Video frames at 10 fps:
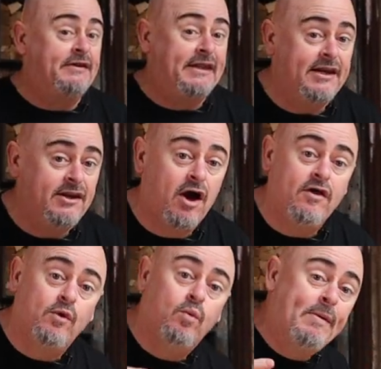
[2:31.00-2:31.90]
you didn't know,
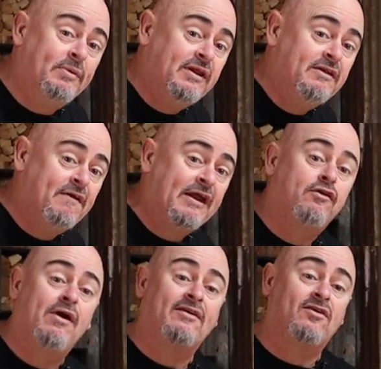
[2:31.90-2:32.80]
the Weber lid vent
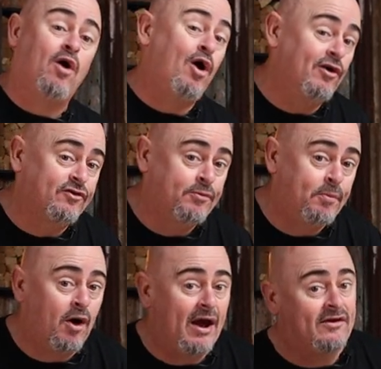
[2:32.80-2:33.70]
creates a hot
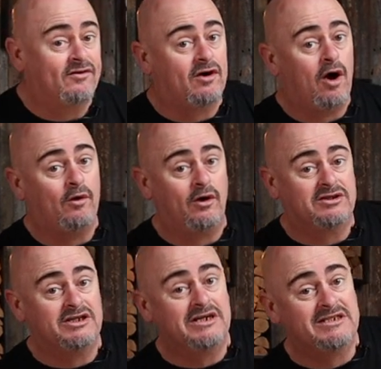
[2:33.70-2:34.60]
spot as the cold
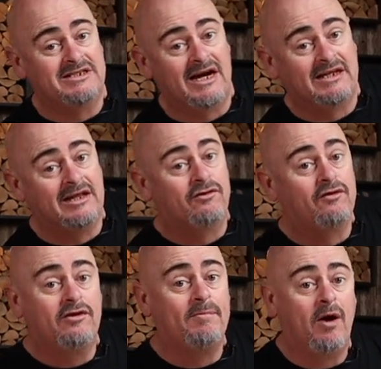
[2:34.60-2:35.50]
oxygen is sucked in
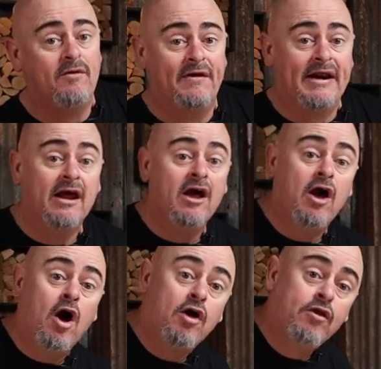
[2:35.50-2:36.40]
through the bowl vent
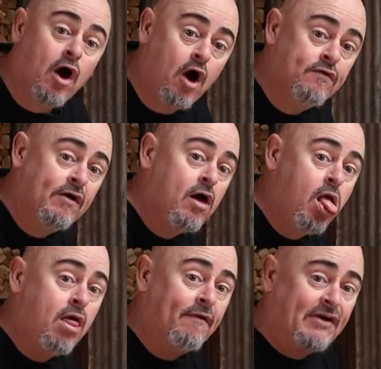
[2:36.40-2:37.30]

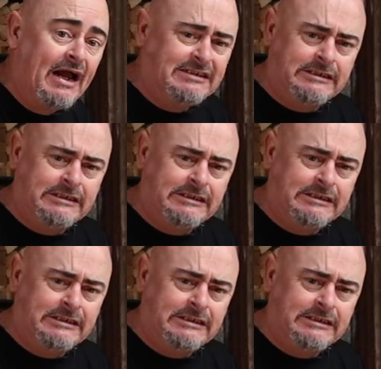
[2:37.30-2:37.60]
over...